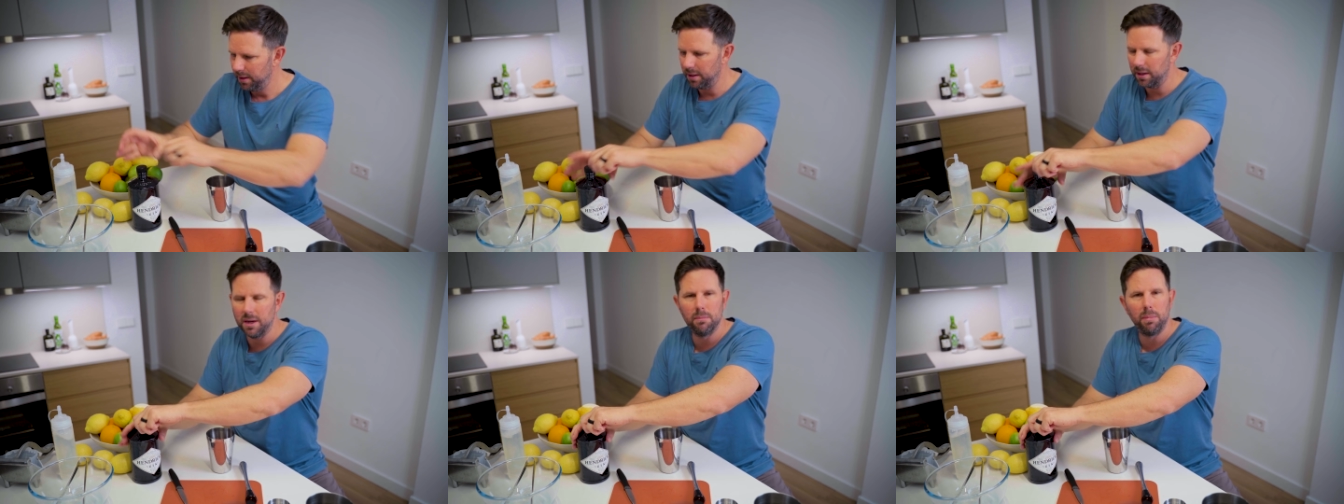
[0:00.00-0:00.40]

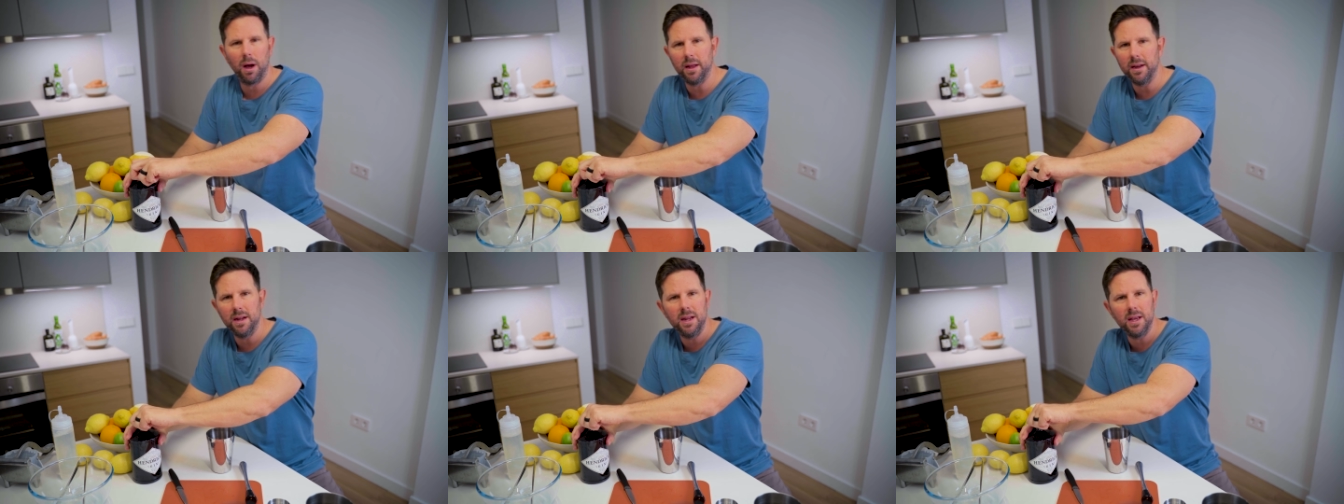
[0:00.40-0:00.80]
You
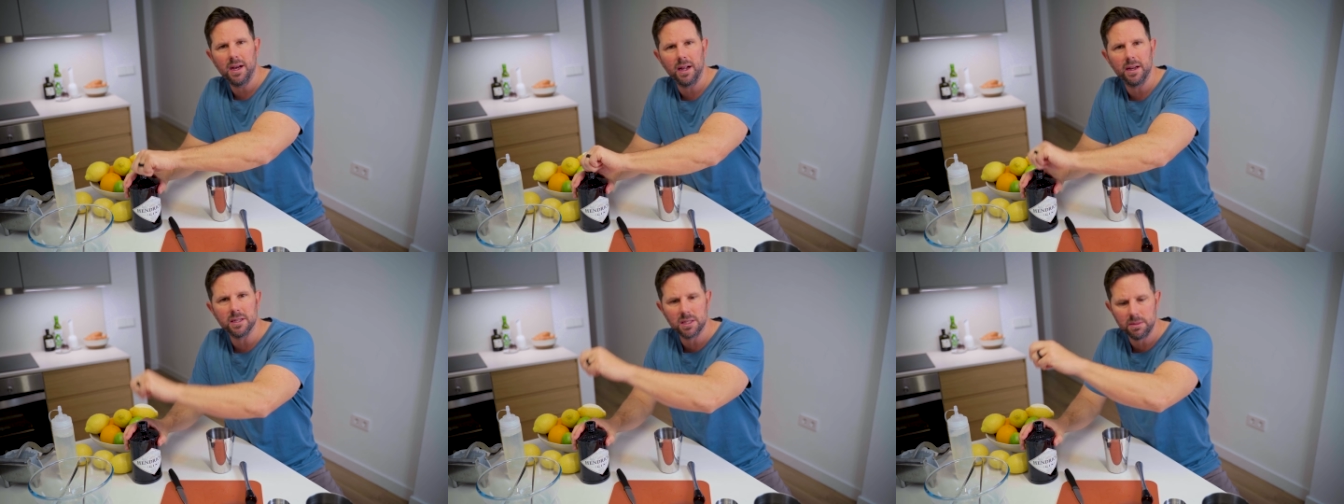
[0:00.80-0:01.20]
combine any
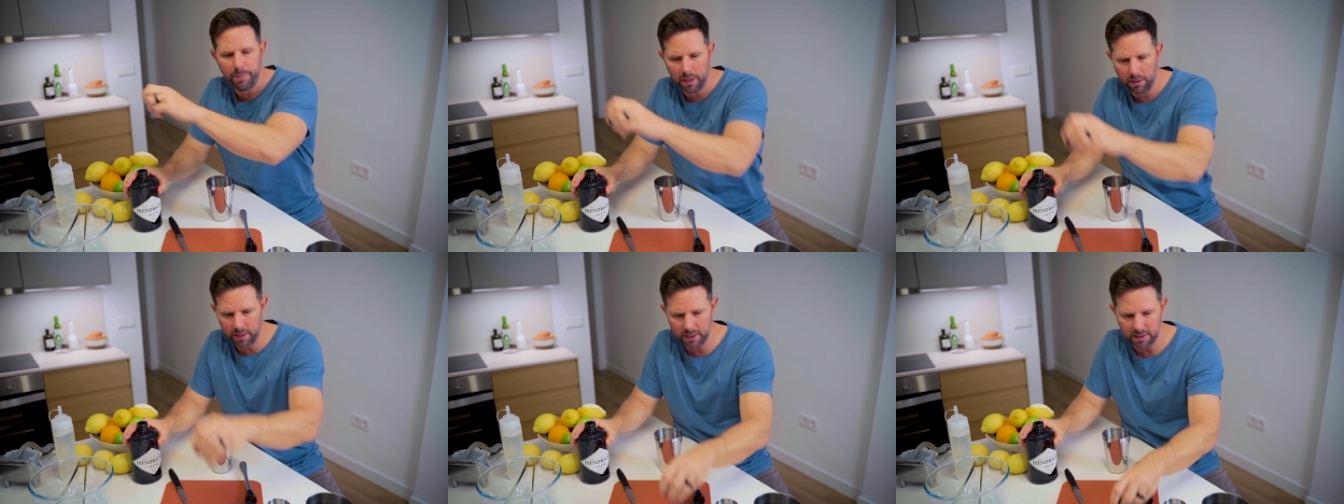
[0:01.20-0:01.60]
kind of
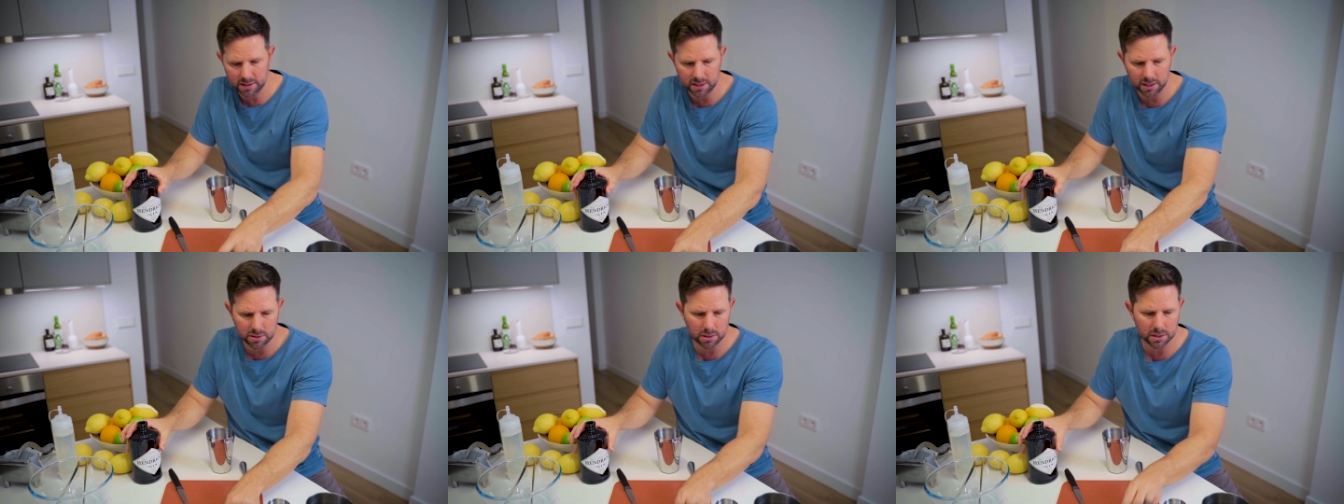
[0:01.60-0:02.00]
spirit,
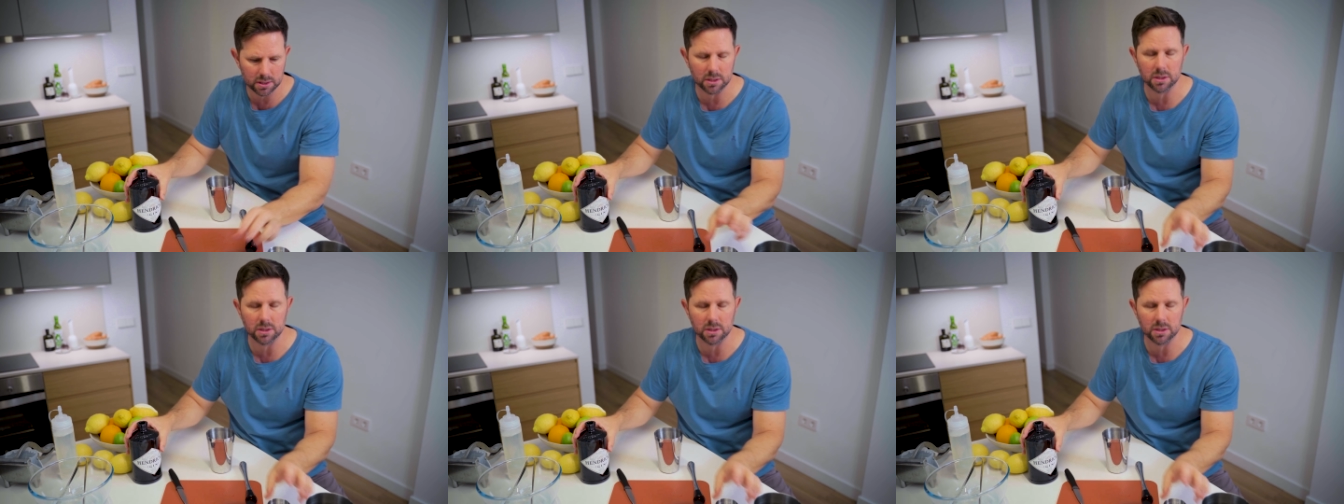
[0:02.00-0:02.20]
citrus,